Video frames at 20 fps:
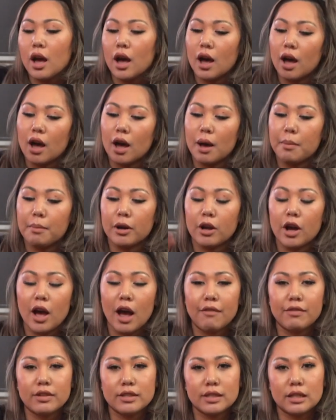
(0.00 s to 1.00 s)
But I'll
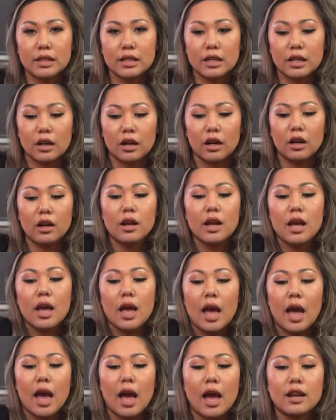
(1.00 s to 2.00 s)
have this in here,
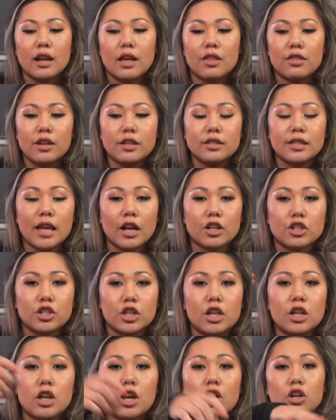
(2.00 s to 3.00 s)
and this
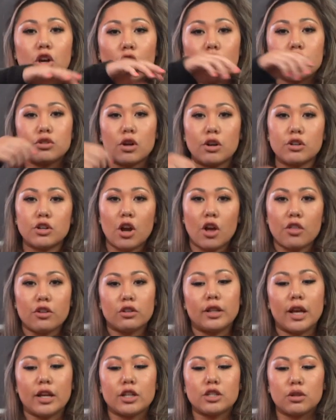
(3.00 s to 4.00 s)
actually goes around your other
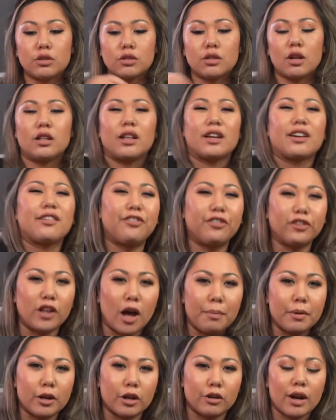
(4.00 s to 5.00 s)
leg, so it's not like
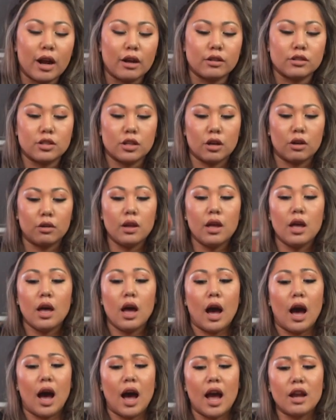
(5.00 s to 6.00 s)
flopping around. So
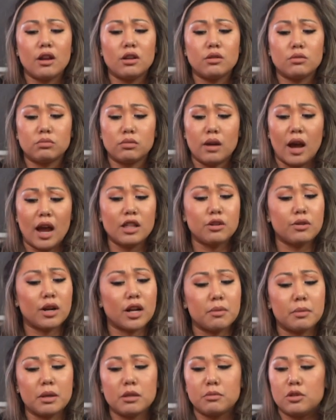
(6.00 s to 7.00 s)
I highly
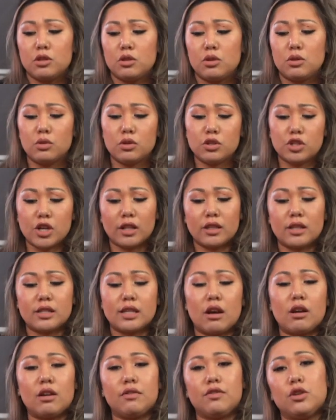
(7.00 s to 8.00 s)
recommend you check this
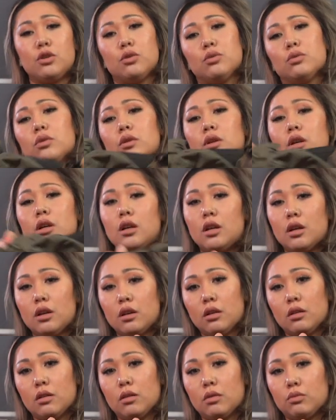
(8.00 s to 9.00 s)
out if you
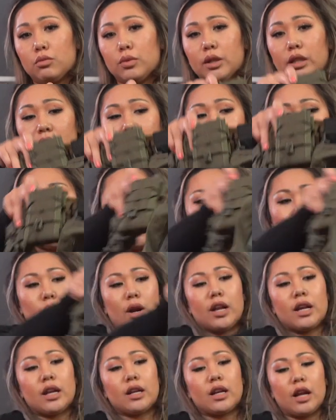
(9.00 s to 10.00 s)
really like
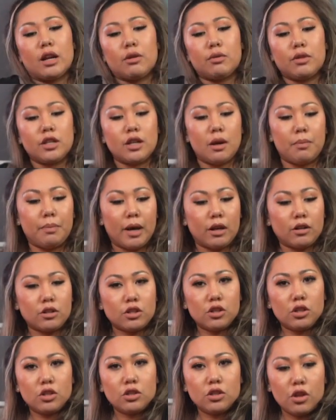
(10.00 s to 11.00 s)
running and gunning with a dump
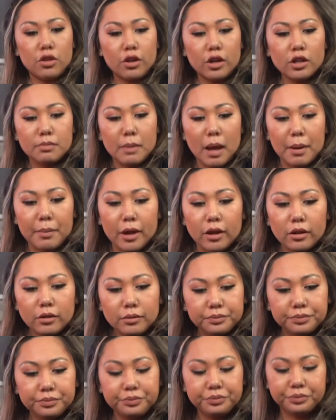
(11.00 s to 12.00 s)
pouch. So there's my belt.